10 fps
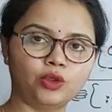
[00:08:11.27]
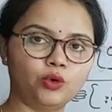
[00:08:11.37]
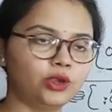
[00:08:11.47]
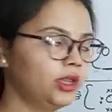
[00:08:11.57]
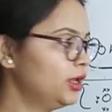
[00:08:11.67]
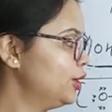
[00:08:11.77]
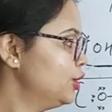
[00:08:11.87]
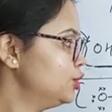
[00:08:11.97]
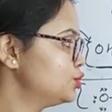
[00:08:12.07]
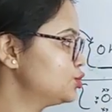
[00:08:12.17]
Okay,
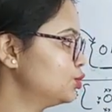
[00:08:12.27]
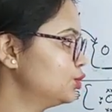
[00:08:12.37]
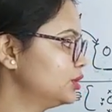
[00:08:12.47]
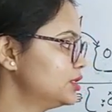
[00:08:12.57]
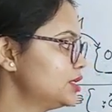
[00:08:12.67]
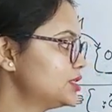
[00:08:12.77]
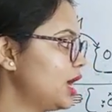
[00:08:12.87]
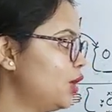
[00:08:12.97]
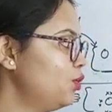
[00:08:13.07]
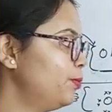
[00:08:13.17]
so this is
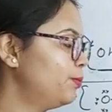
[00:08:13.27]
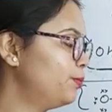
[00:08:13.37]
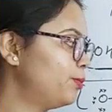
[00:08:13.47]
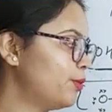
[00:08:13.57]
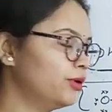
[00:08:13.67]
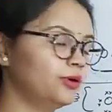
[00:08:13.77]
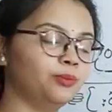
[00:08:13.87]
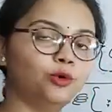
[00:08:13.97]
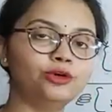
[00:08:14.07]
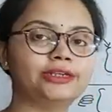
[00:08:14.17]
how
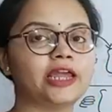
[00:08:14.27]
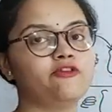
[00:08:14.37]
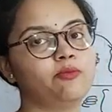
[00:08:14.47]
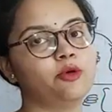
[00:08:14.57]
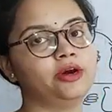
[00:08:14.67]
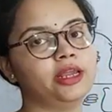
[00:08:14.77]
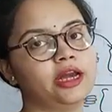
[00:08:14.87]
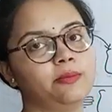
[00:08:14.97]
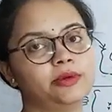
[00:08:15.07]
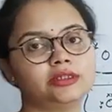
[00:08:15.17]
both type of bonding
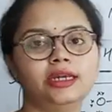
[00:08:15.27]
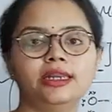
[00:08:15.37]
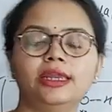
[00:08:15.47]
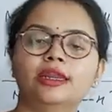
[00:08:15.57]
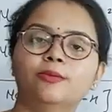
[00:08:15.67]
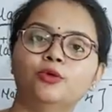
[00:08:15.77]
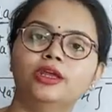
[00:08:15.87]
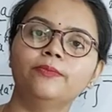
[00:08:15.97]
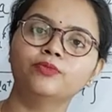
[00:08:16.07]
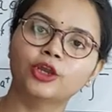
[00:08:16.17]
are present in
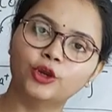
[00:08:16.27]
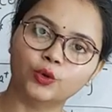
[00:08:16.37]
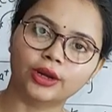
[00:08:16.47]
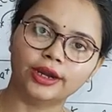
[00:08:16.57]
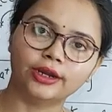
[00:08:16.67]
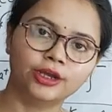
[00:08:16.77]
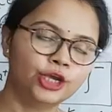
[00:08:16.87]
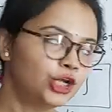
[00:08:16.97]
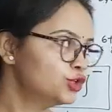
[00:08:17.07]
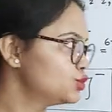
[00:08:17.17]
ammonium chloride.
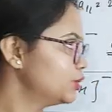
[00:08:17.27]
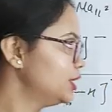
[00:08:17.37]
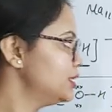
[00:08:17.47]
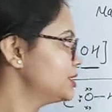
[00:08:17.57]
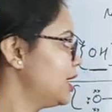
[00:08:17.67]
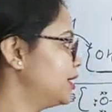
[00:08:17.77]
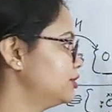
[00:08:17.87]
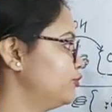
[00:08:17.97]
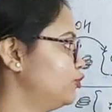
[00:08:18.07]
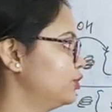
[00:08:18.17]
So these are
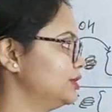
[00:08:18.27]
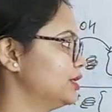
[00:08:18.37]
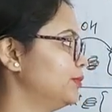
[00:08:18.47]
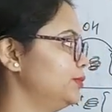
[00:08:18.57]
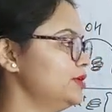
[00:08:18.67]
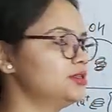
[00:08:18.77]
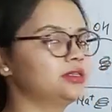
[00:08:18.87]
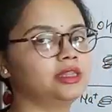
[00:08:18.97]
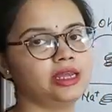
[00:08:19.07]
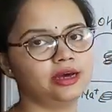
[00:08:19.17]
the 4 examples.
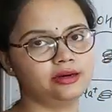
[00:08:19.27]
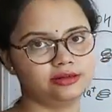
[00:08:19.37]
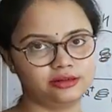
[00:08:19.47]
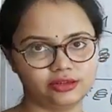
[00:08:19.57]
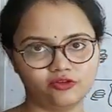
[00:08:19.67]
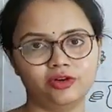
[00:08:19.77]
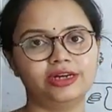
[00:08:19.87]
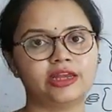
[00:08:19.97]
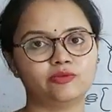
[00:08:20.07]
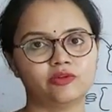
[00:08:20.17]
They are
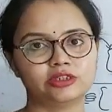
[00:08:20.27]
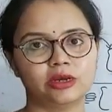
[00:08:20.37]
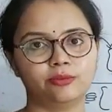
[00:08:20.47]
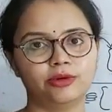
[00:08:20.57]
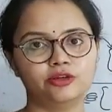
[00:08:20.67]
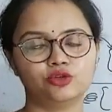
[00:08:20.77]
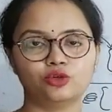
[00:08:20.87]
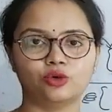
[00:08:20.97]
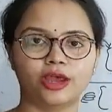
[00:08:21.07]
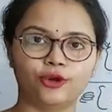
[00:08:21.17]
different type of examples.
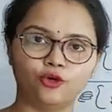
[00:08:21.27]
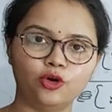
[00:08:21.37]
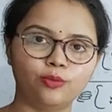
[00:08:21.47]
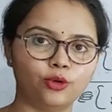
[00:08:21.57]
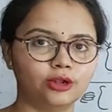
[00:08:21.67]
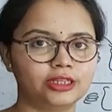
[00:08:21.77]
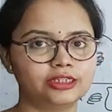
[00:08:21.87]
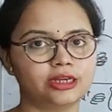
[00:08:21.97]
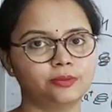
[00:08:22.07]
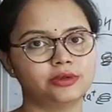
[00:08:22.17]
So I hope all the
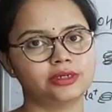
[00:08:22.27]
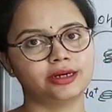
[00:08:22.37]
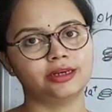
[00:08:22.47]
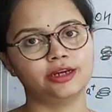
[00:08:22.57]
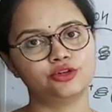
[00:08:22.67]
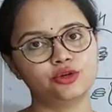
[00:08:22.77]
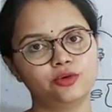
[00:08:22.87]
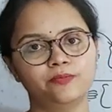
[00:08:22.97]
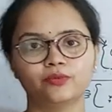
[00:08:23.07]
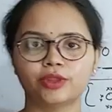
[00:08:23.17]
examples are clear to
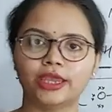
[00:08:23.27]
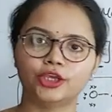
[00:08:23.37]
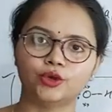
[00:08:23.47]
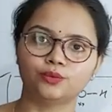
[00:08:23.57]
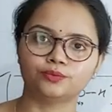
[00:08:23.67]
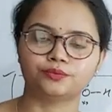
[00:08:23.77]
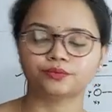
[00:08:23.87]
you. Thank you.